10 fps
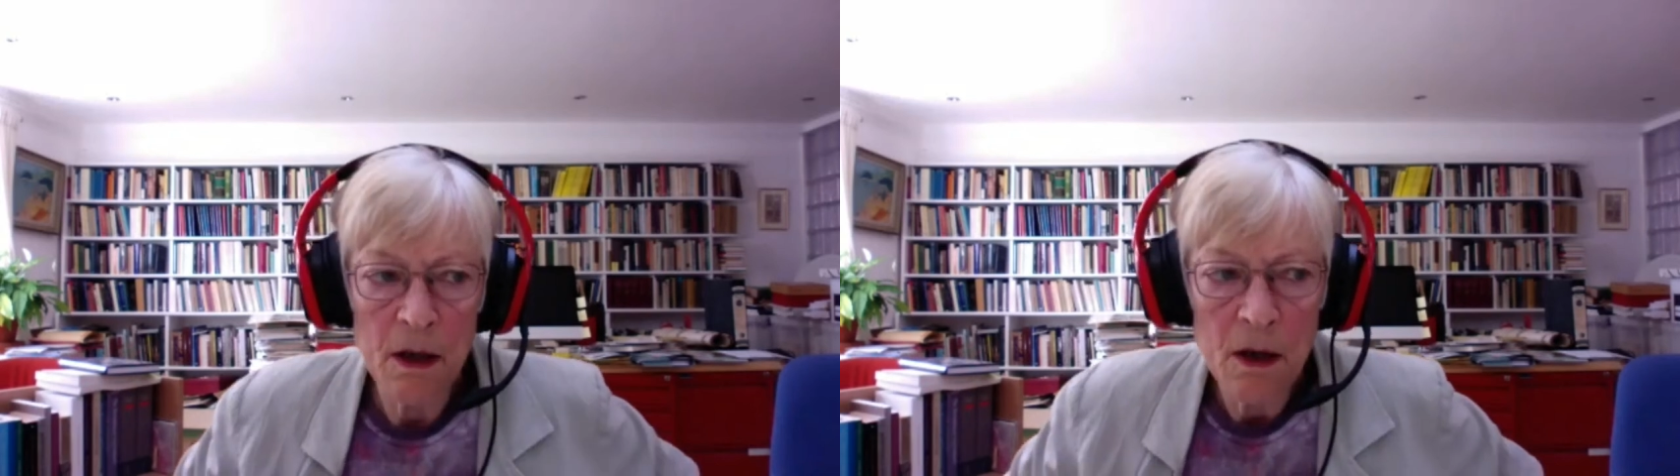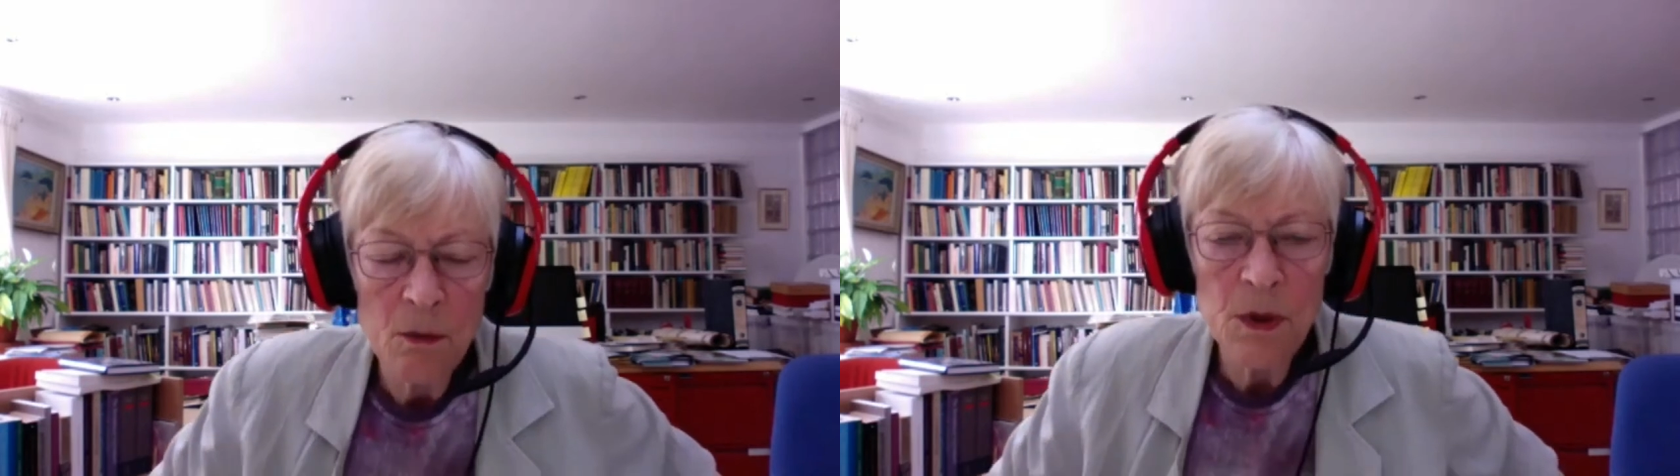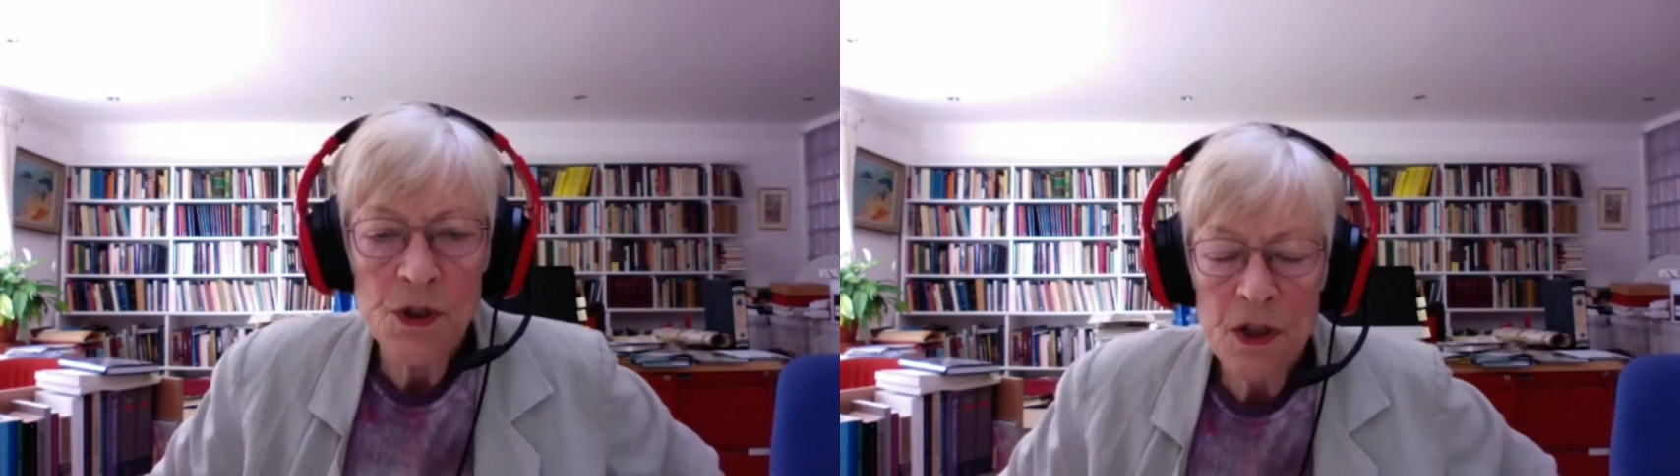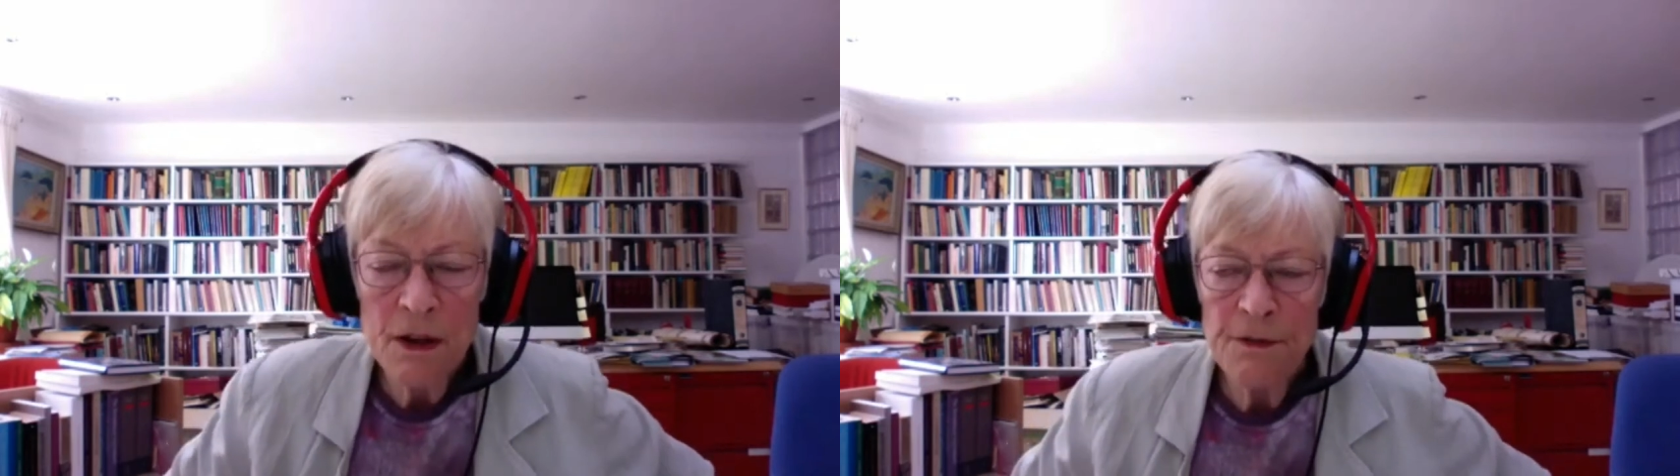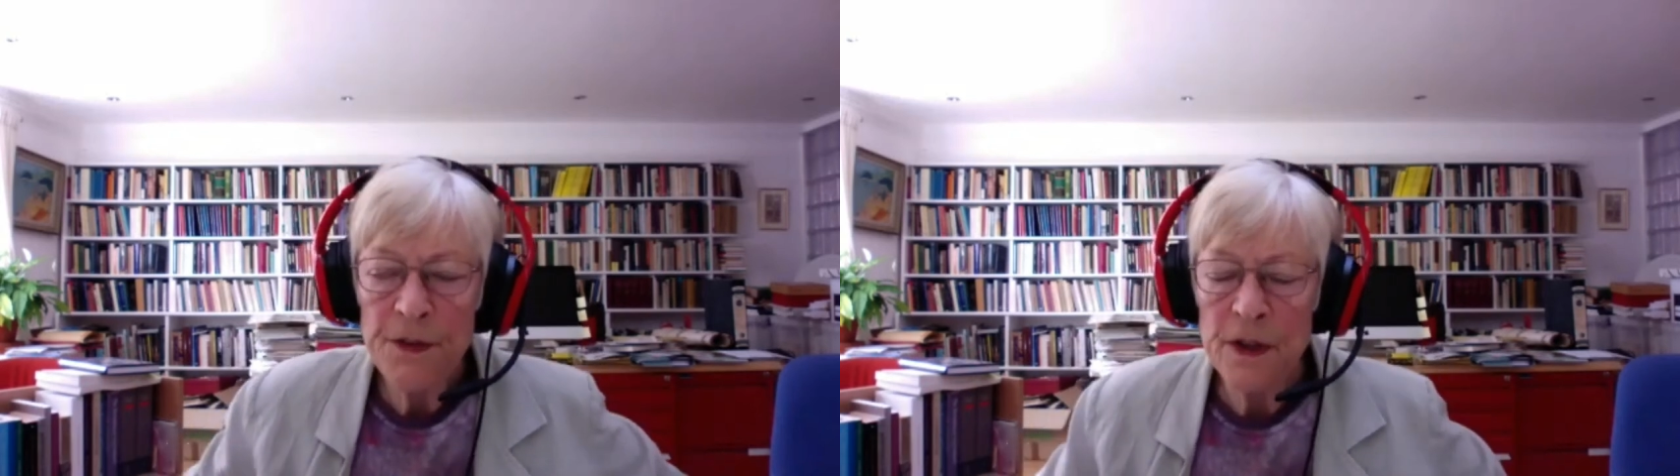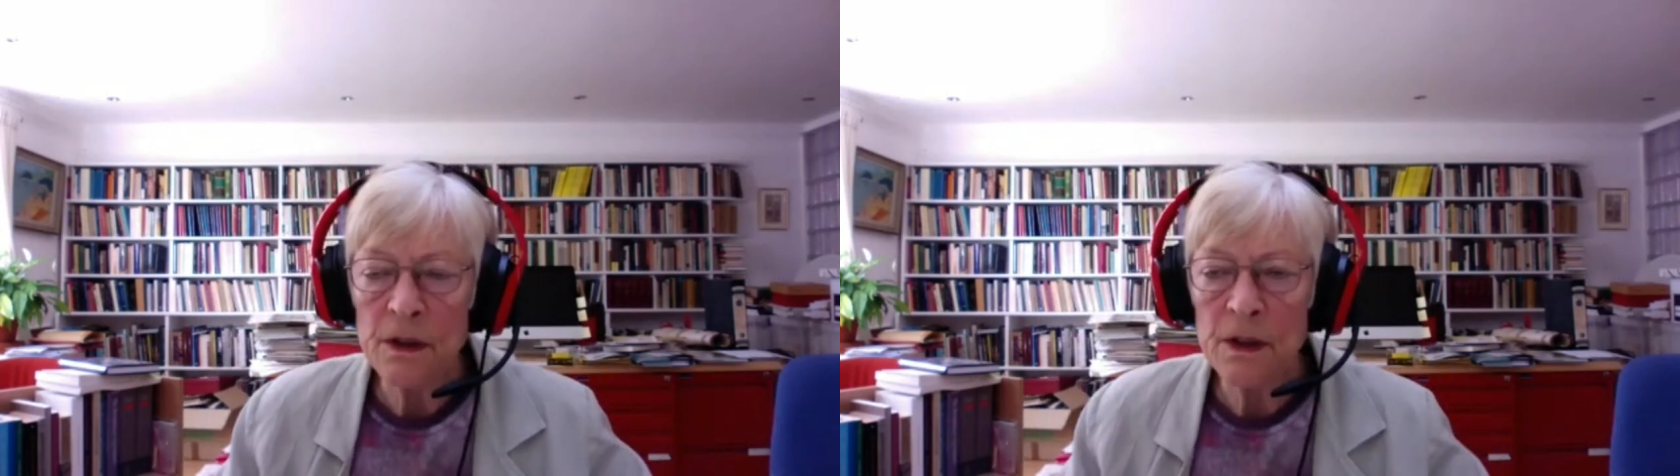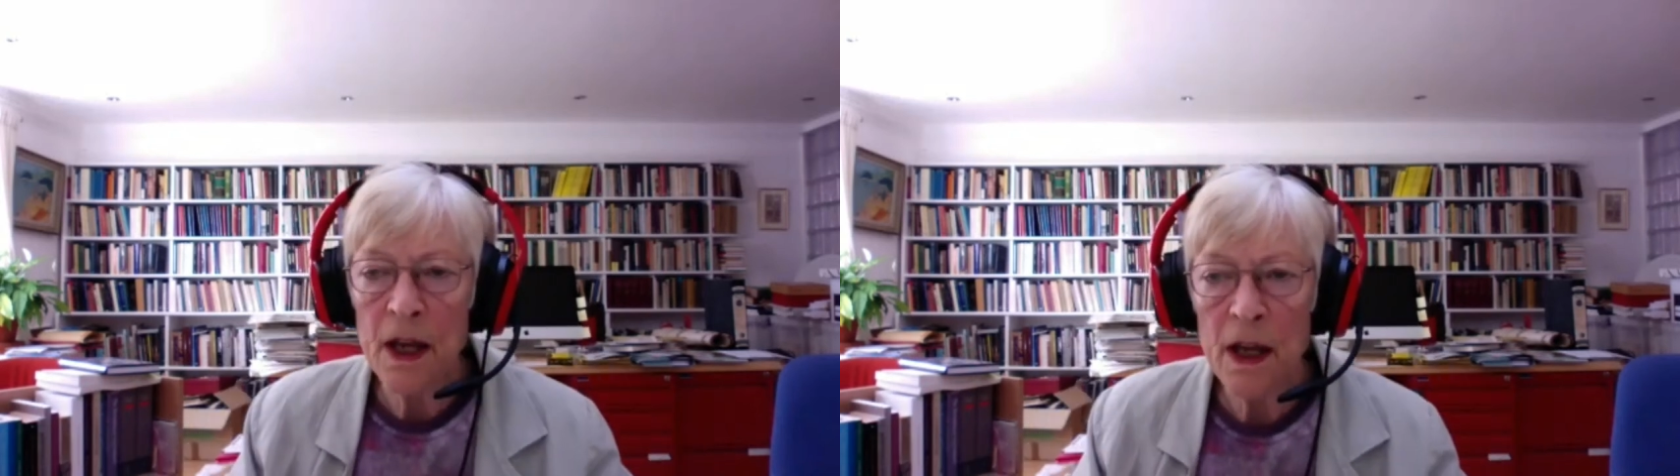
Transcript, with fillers: which they feel can